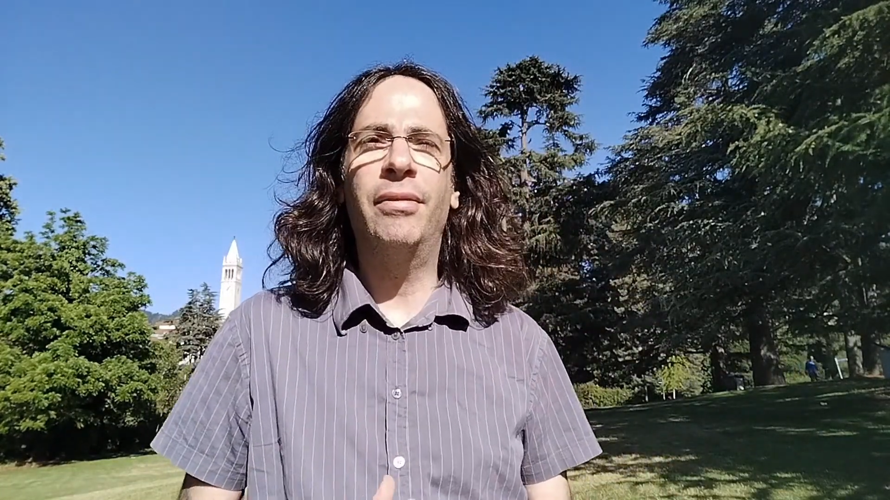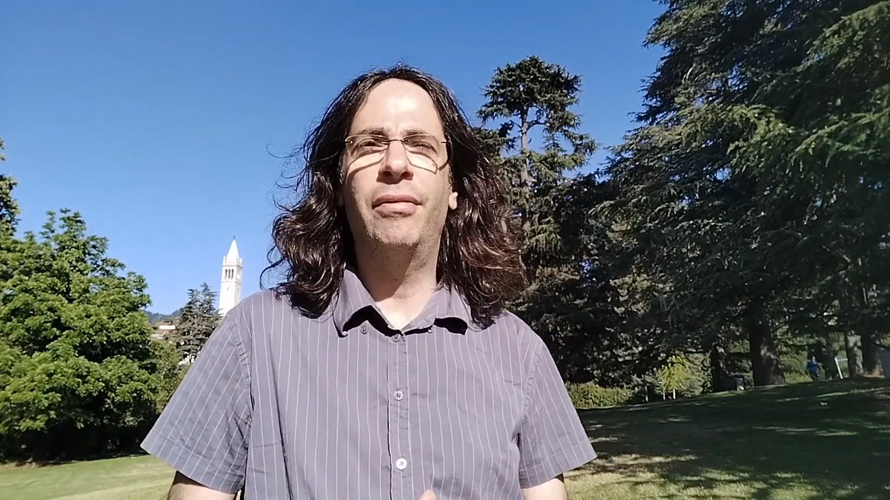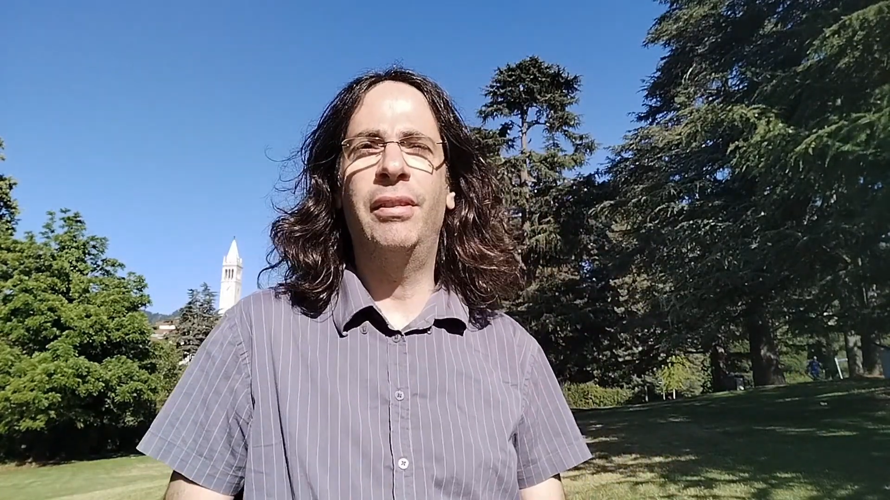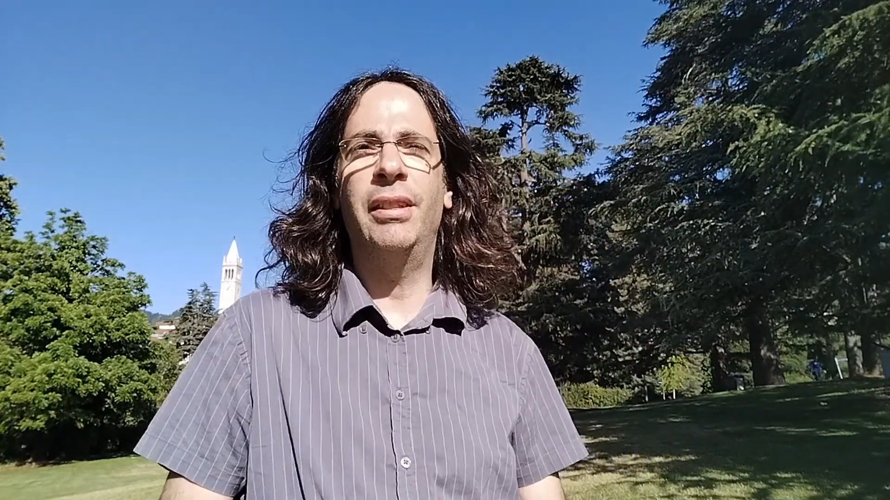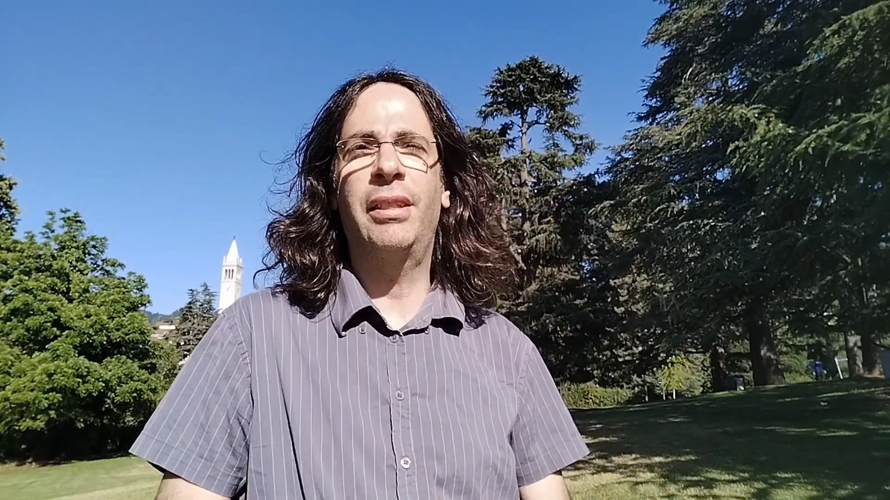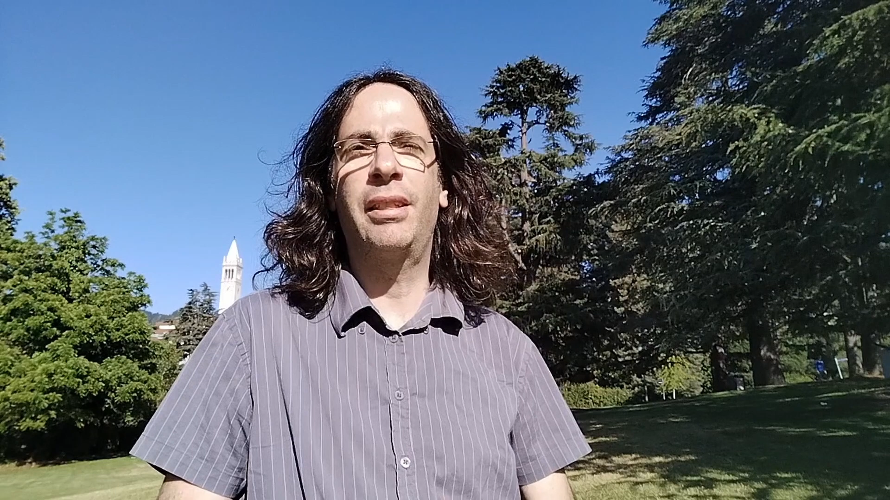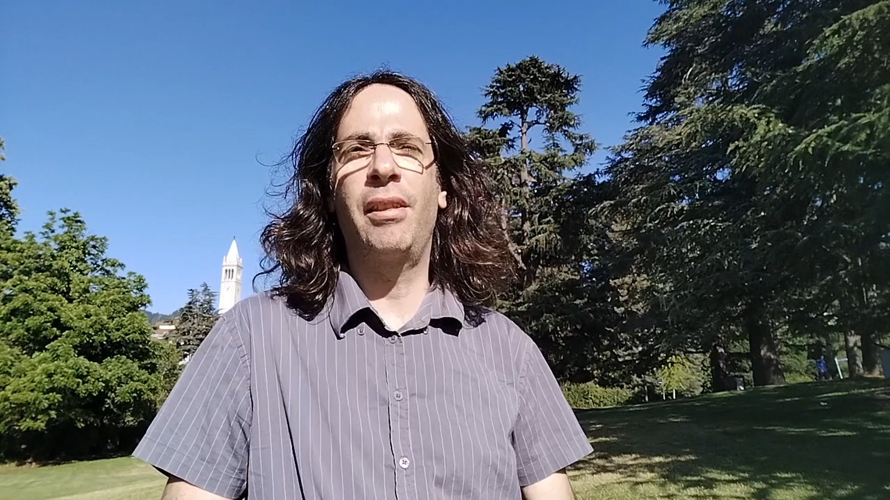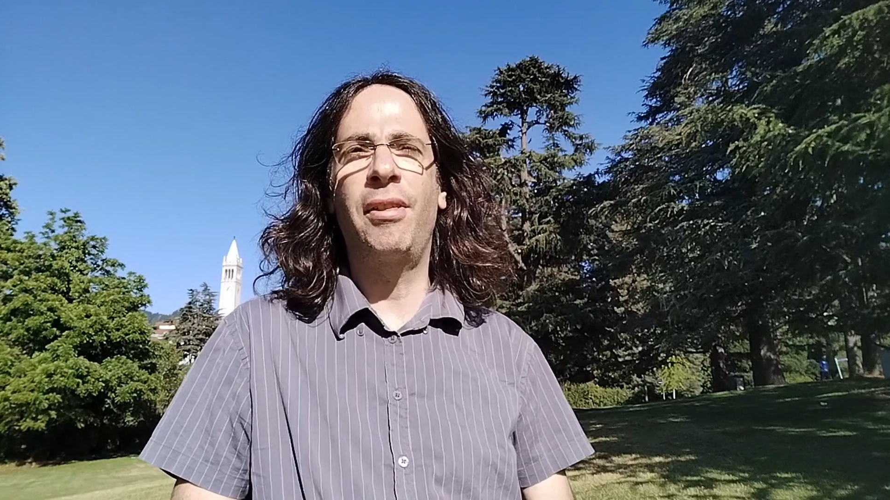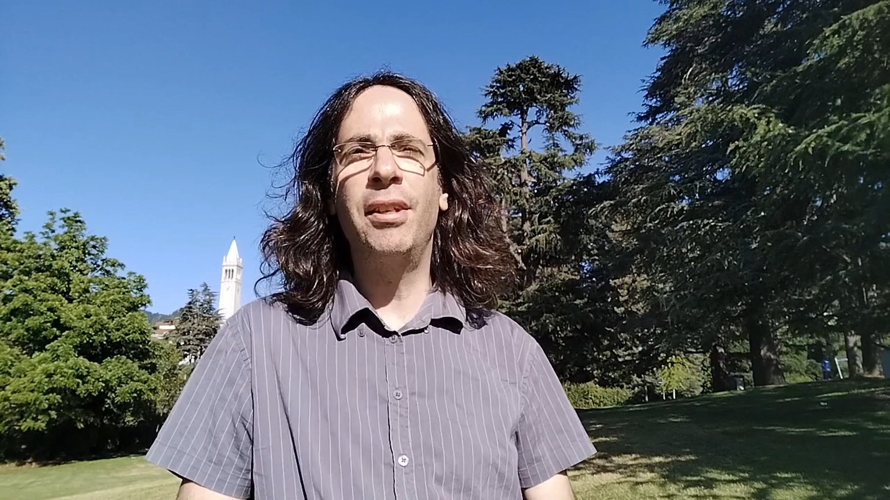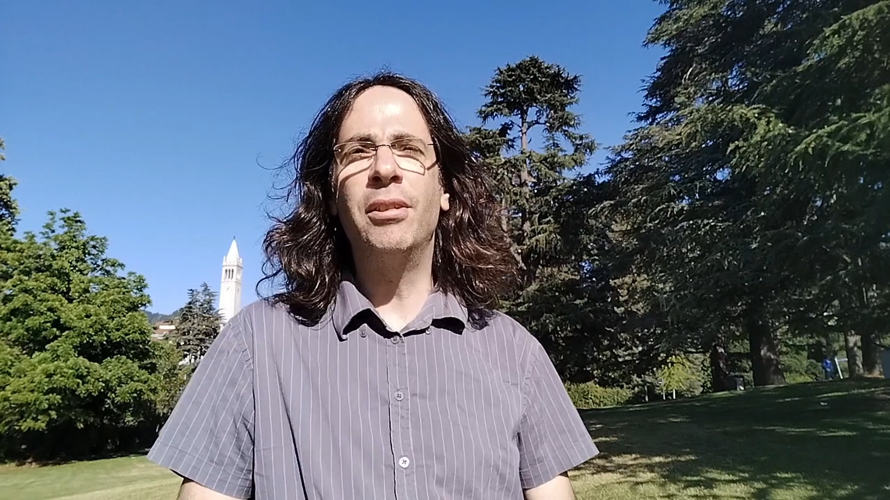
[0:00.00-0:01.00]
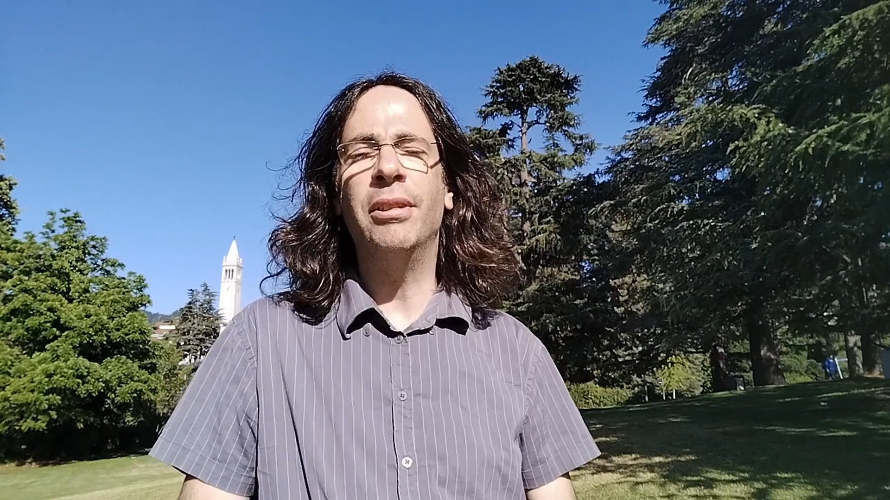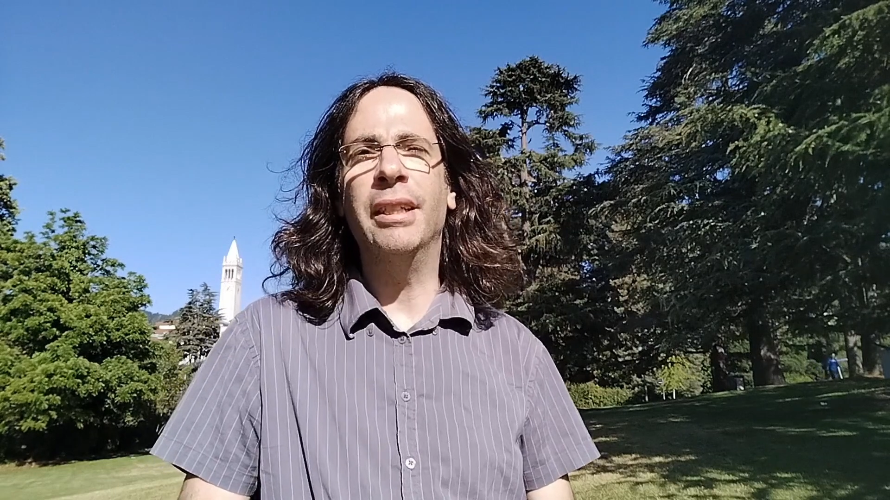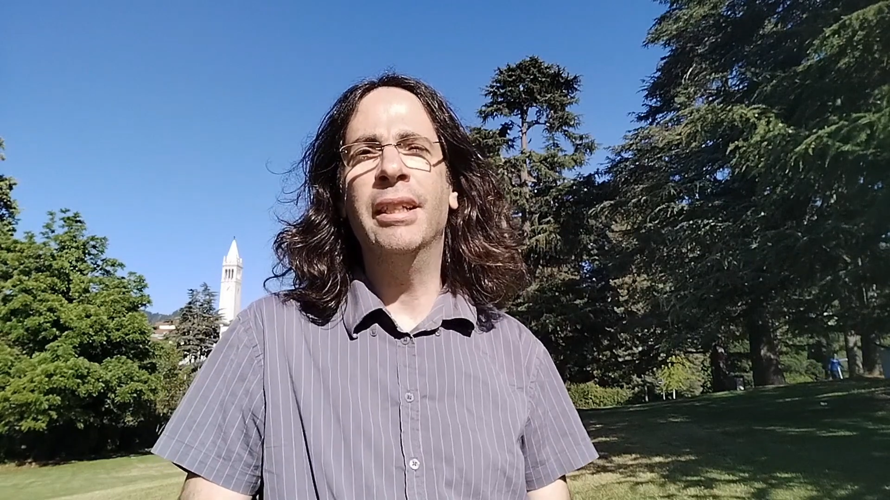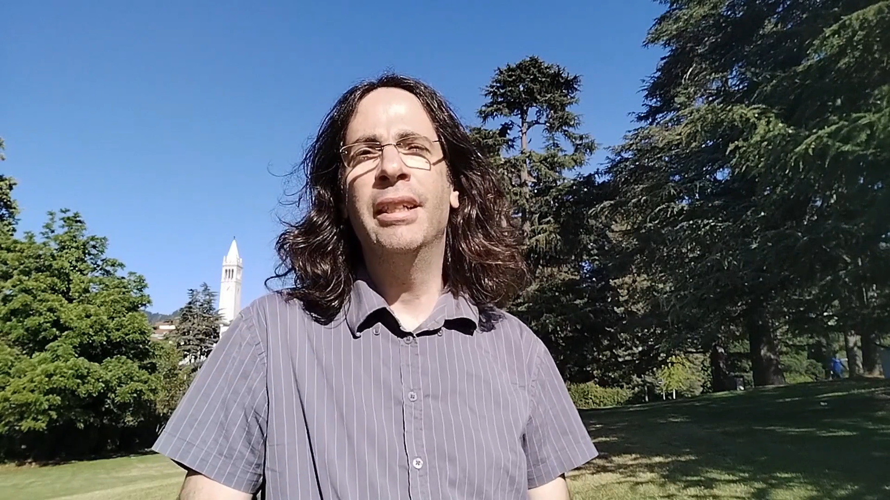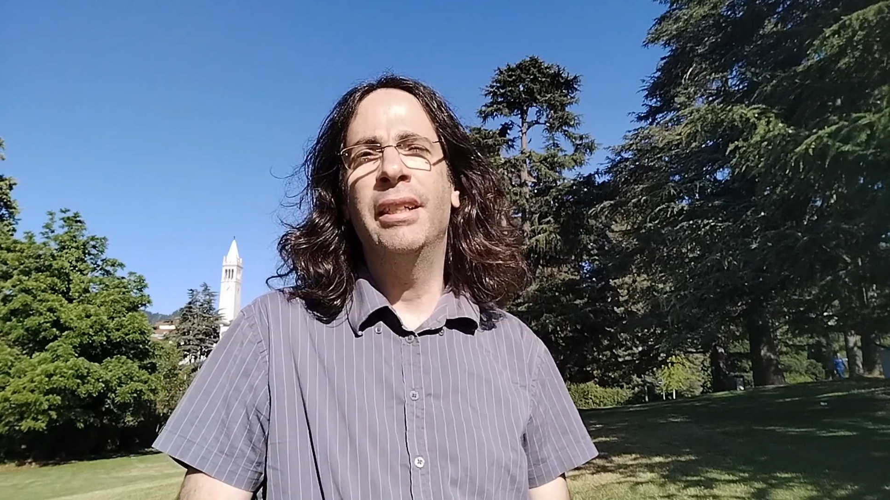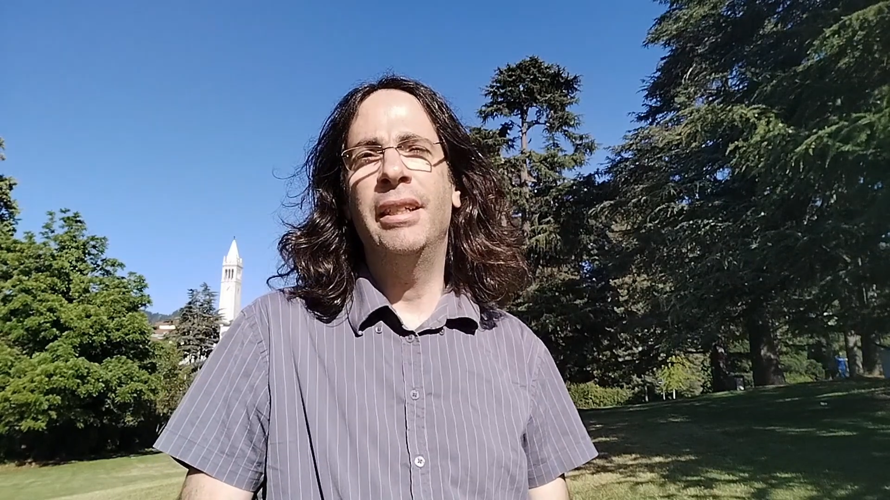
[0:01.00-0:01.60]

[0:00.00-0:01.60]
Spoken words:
if this theory